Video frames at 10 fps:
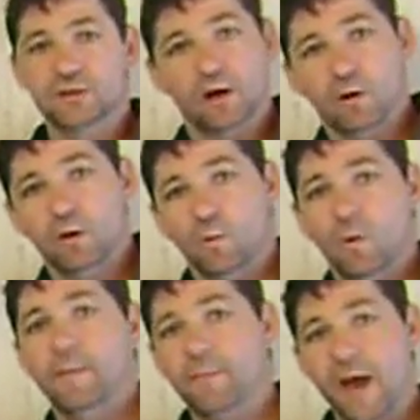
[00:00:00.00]
So
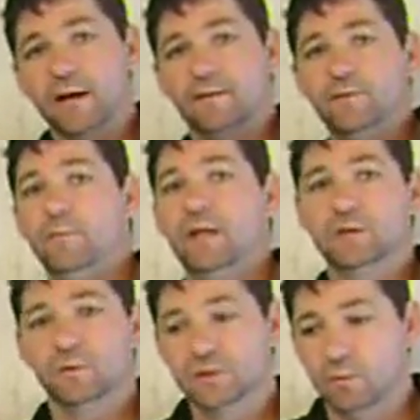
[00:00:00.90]
we'll be back in a few
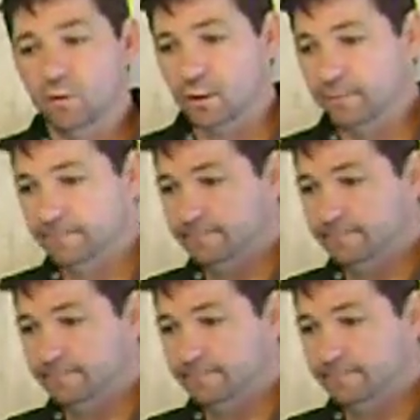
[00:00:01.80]
minutes with some more.